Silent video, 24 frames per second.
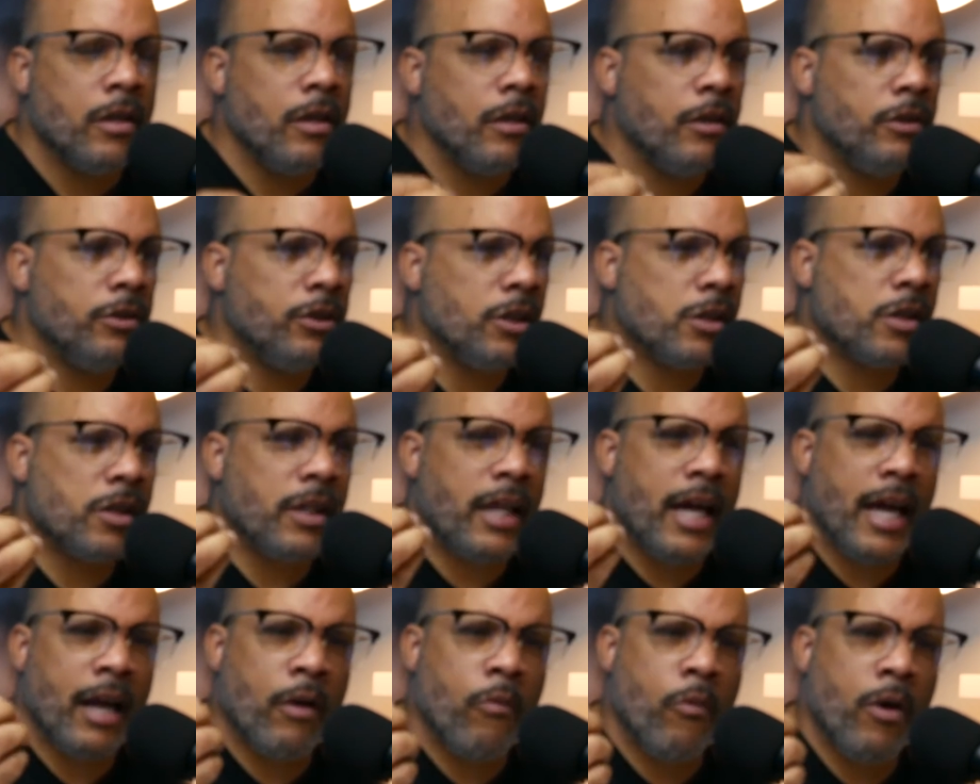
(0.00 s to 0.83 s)
just
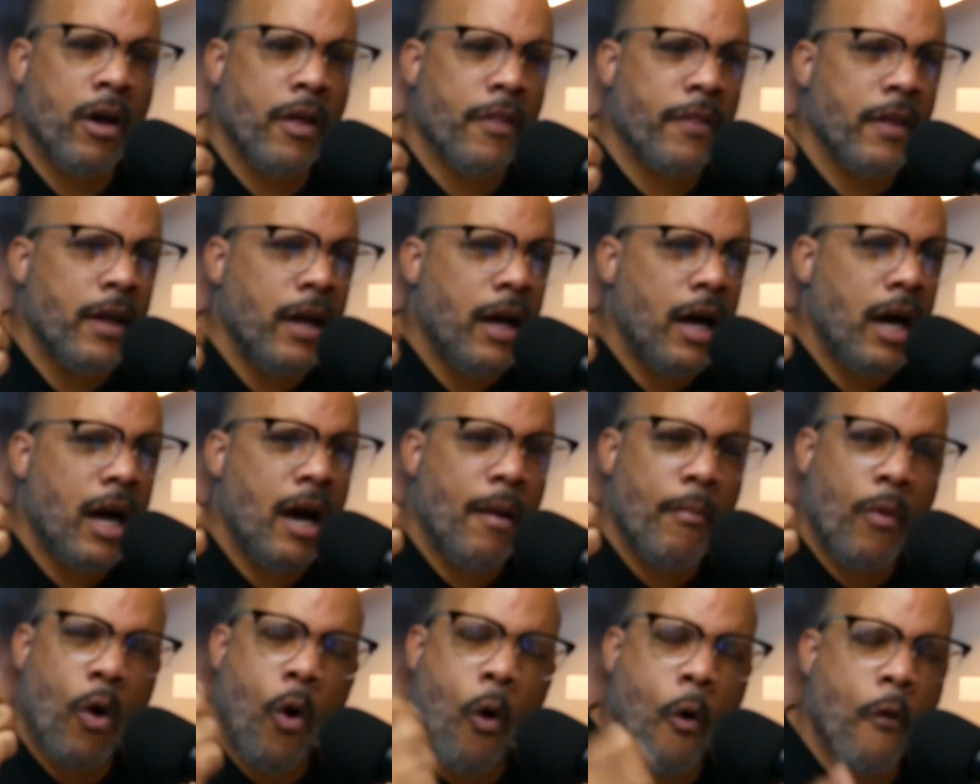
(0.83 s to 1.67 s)
like with
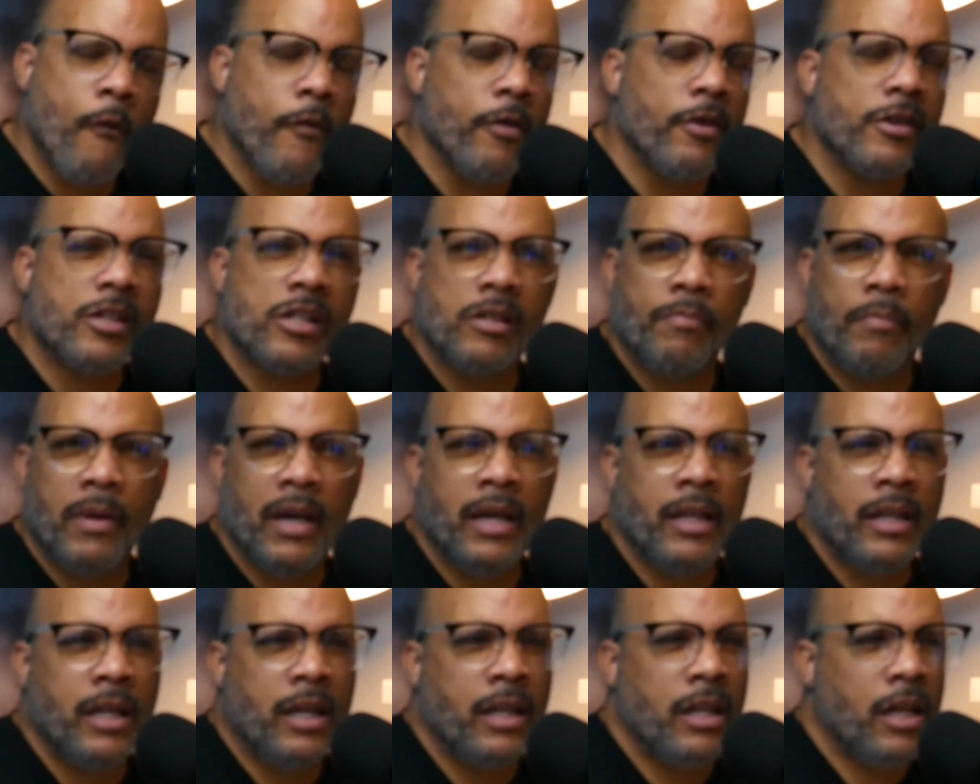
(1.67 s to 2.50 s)

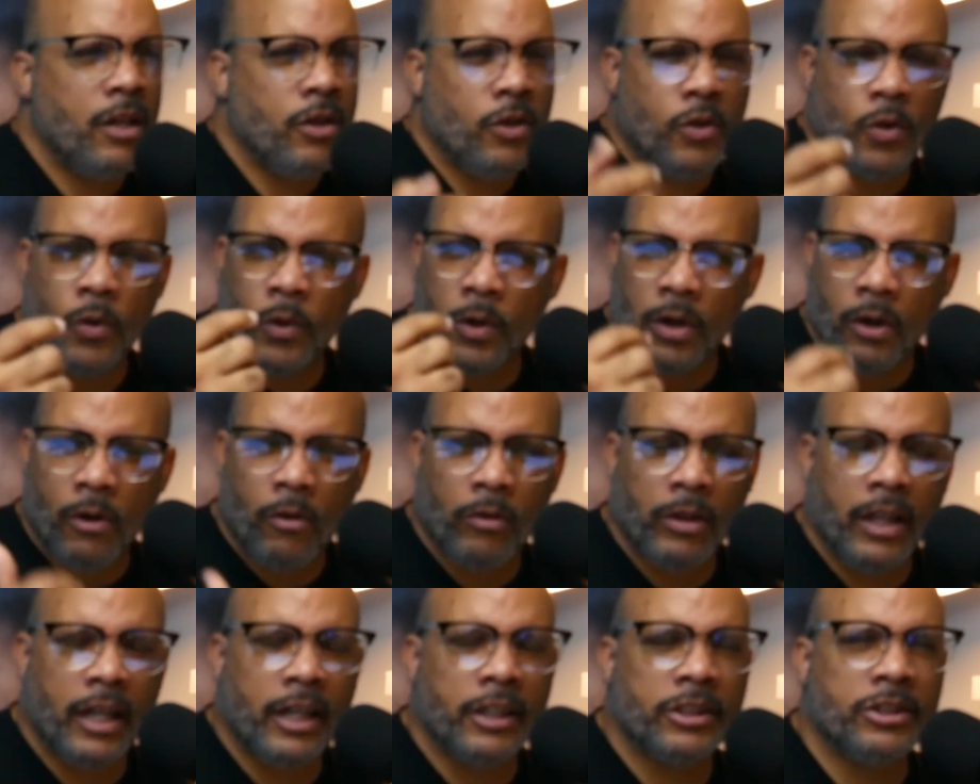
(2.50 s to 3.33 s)
overspending and doing a whole
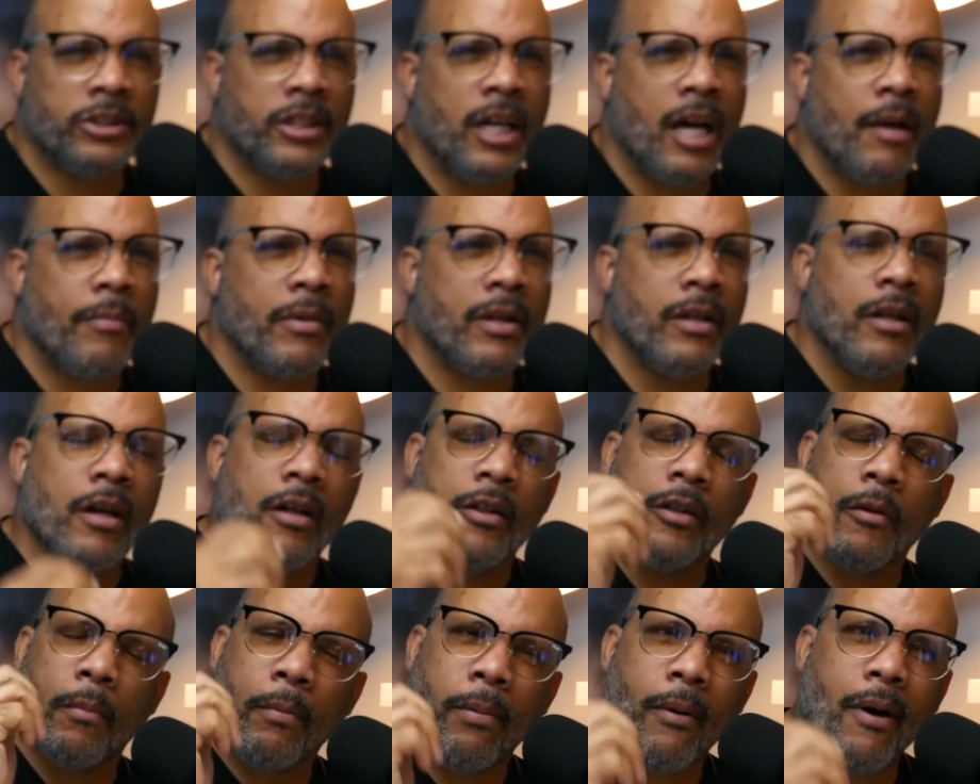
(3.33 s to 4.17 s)
lot of shopping,
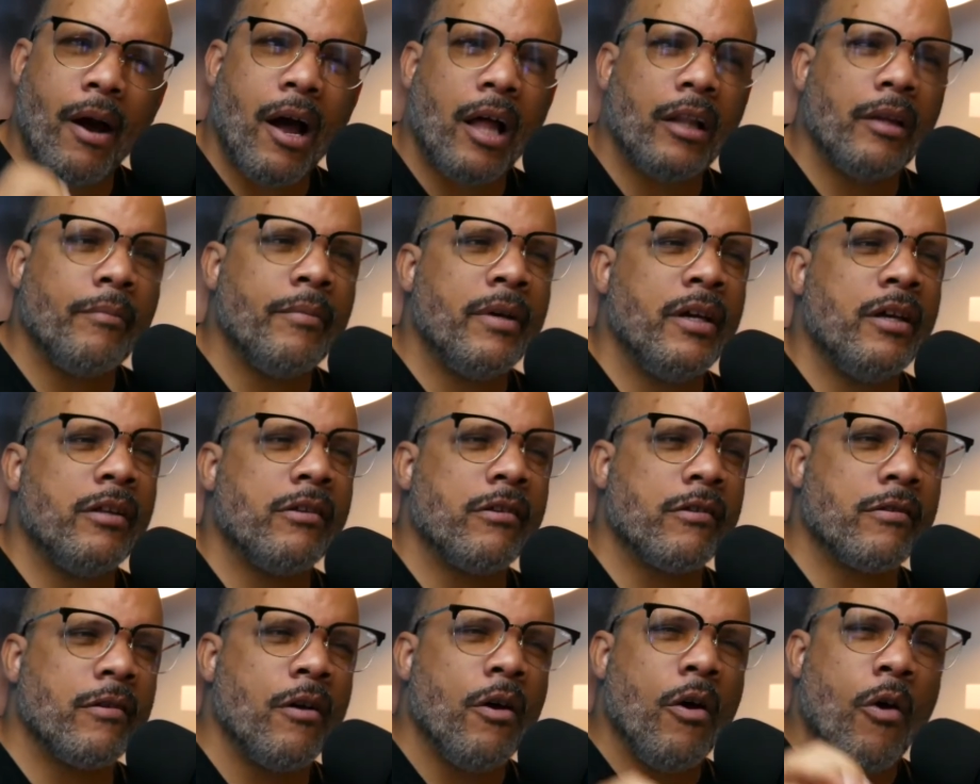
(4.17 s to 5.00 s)
the problem
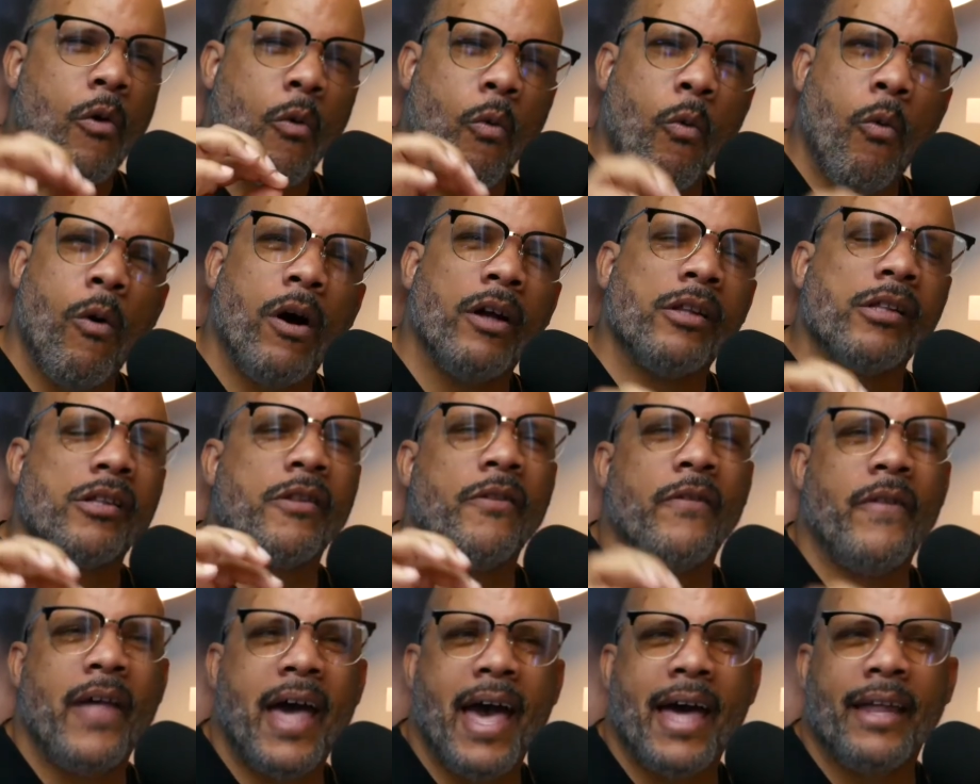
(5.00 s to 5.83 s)
is once
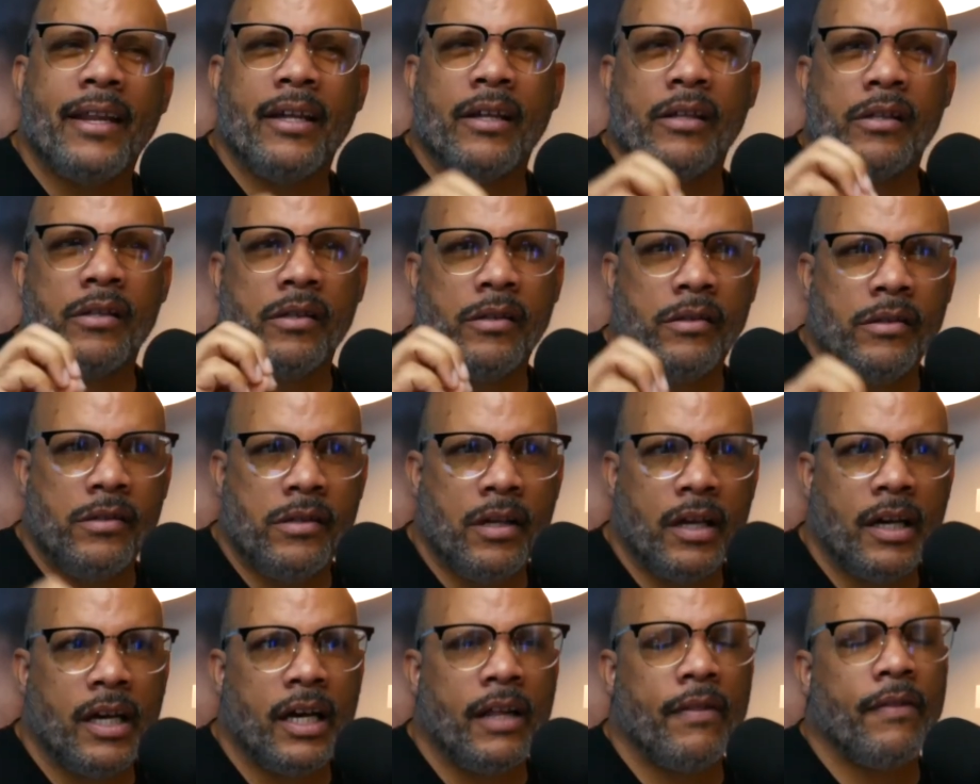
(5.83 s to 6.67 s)
that is
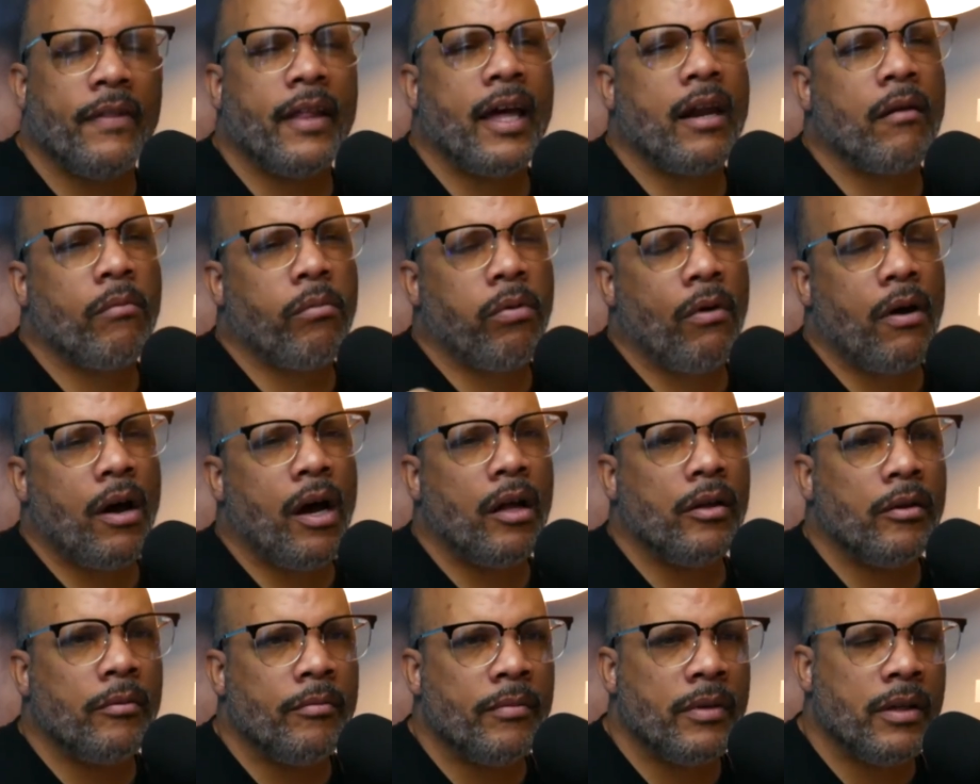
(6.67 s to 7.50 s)
done, that
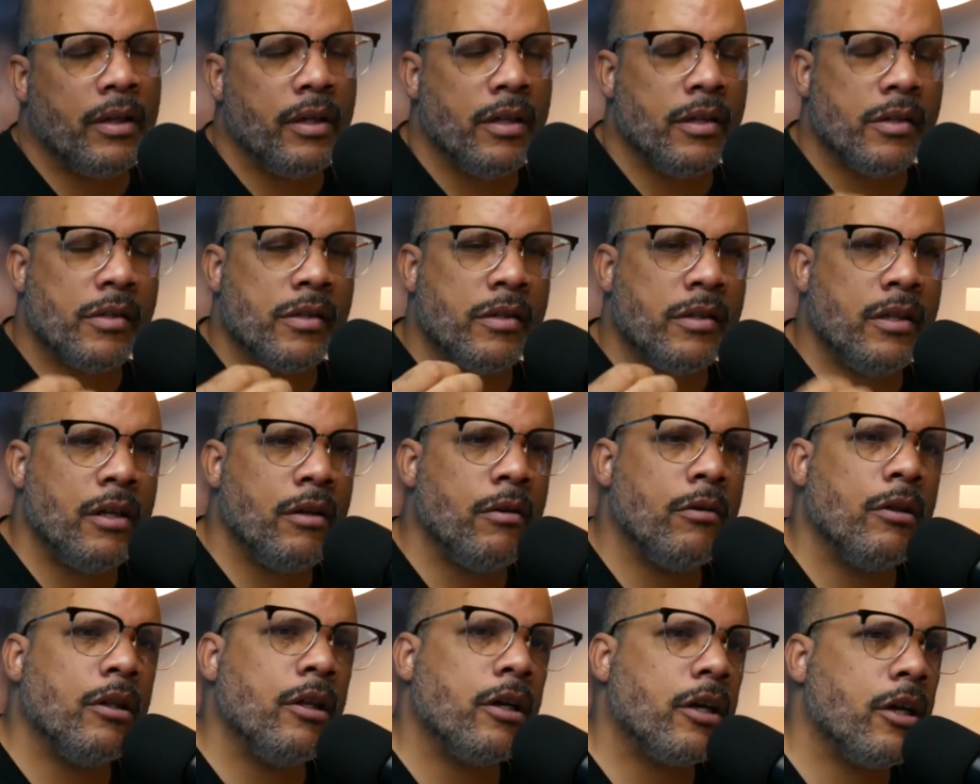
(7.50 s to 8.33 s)
problem is still
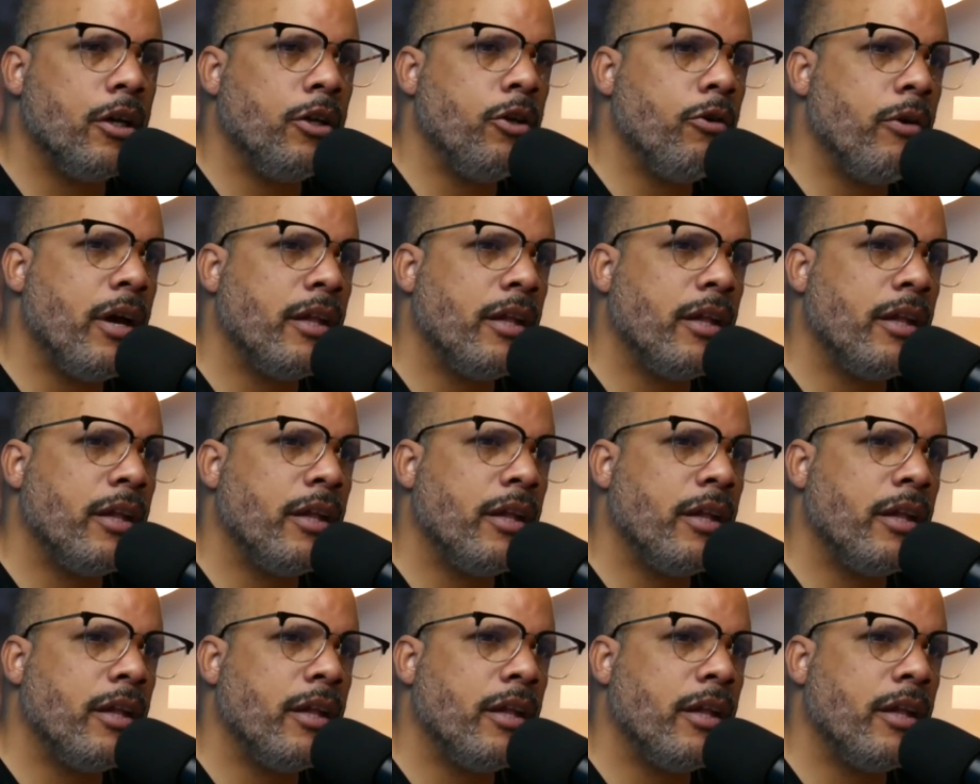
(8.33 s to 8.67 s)
looking you